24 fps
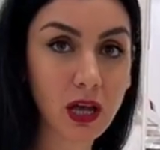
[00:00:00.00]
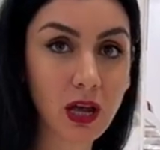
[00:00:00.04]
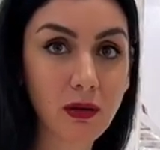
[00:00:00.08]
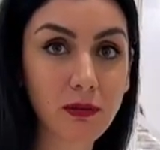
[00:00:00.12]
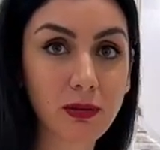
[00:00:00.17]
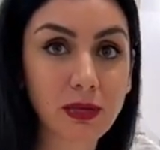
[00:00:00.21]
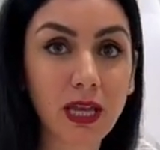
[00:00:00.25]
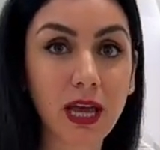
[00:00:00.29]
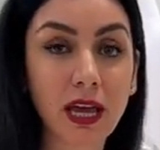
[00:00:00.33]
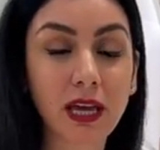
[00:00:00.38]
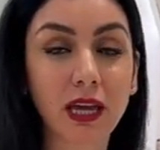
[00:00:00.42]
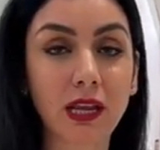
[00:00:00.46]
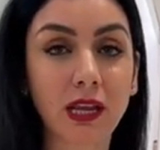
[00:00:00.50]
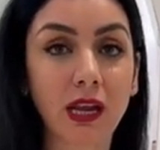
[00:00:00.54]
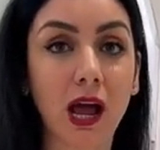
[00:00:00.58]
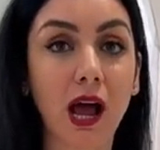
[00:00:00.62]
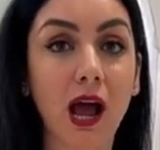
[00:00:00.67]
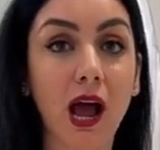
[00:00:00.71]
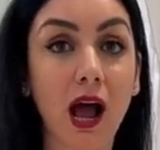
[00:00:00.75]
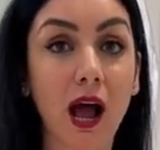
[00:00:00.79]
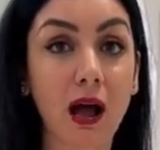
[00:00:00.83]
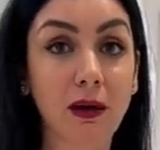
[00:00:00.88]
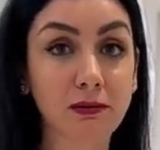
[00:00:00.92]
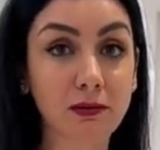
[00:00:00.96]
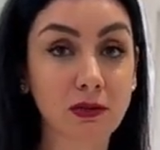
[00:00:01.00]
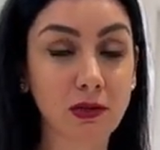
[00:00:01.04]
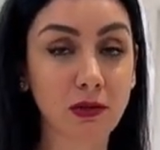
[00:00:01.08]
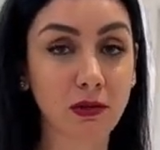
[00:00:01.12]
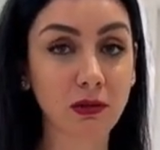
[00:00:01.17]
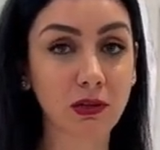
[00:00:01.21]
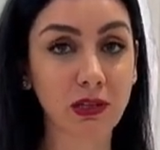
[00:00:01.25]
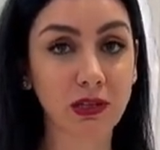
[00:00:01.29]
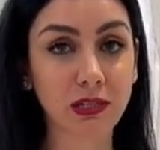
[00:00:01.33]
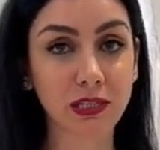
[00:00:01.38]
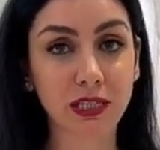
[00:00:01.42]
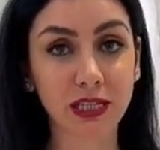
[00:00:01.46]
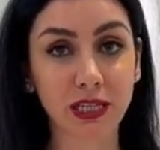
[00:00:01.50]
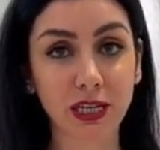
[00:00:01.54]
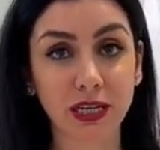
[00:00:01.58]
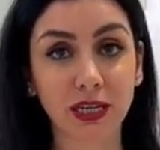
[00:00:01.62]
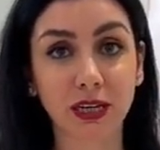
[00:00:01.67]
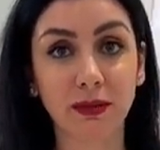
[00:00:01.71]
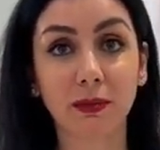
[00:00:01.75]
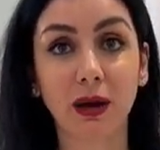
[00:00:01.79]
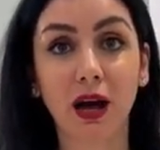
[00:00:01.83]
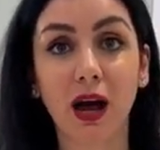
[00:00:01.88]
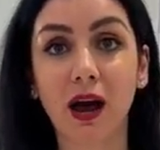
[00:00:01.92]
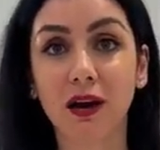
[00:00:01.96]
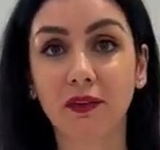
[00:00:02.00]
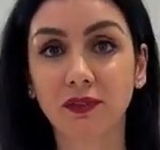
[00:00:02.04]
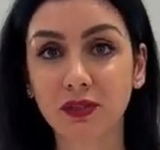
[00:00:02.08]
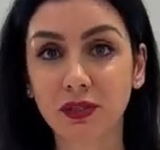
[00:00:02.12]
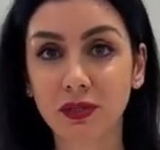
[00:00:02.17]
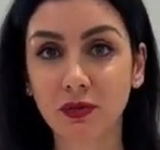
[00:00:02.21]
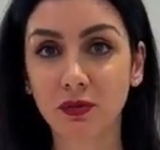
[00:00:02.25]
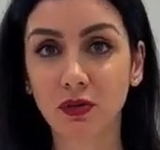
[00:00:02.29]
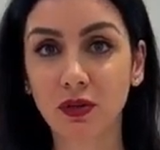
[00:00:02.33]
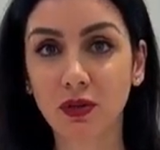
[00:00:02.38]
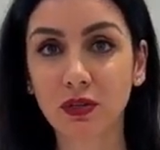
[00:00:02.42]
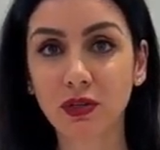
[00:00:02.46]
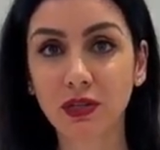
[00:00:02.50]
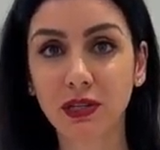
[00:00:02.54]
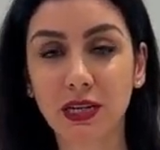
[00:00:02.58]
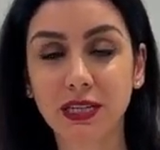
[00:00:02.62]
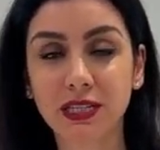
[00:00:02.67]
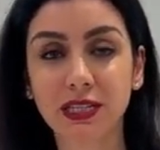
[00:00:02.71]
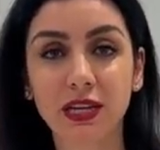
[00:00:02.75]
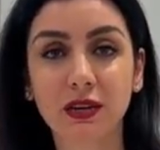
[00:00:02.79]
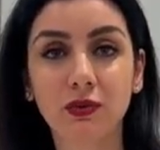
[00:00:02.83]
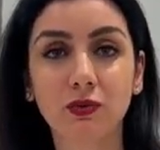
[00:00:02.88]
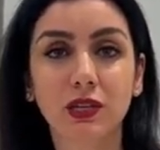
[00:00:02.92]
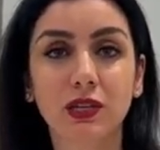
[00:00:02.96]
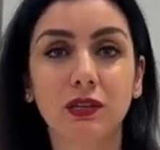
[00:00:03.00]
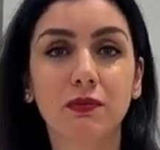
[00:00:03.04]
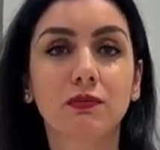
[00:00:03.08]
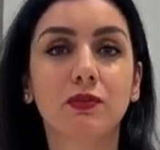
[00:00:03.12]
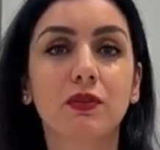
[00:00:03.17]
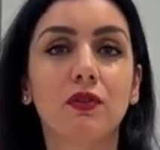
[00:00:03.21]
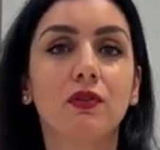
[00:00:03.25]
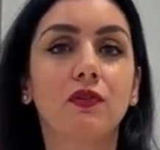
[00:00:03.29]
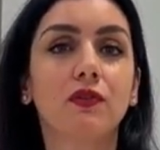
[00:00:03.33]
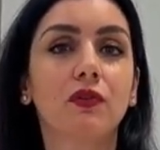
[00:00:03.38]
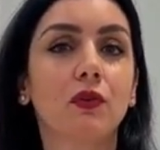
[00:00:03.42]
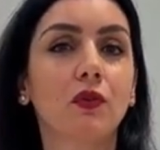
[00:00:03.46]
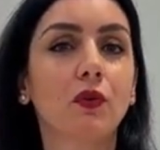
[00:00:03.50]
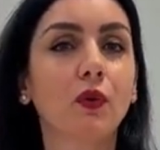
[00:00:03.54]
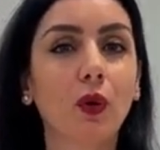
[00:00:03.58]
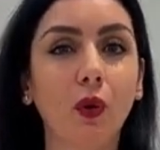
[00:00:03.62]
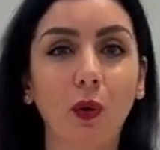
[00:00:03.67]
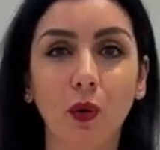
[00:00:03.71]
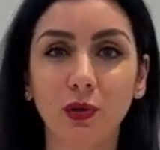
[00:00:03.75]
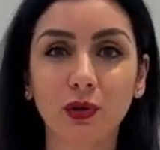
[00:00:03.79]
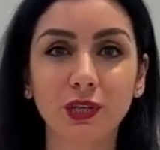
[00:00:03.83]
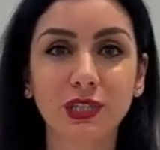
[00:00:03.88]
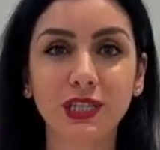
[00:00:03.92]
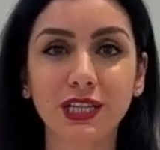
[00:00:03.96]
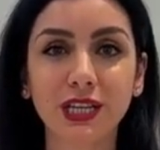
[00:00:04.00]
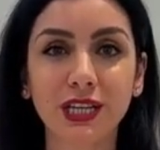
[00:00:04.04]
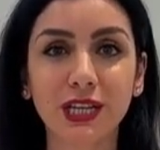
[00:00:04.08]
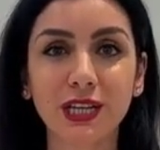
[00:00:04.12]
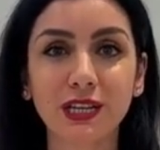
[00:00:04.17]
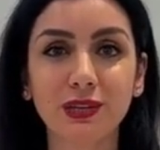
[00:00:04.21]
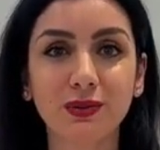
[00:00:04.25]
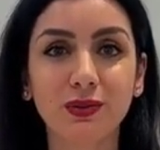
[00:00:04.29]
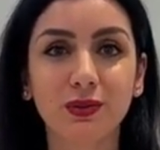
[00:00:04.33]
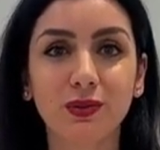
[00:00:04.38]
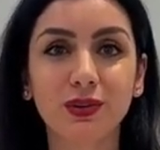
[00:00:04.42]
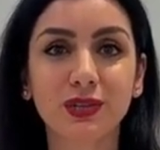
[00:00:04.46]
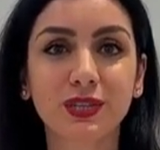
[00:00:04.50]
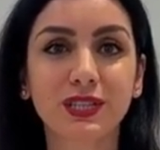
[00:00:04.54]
but I can absolutely see them afterward, let's say with a beautiful corset or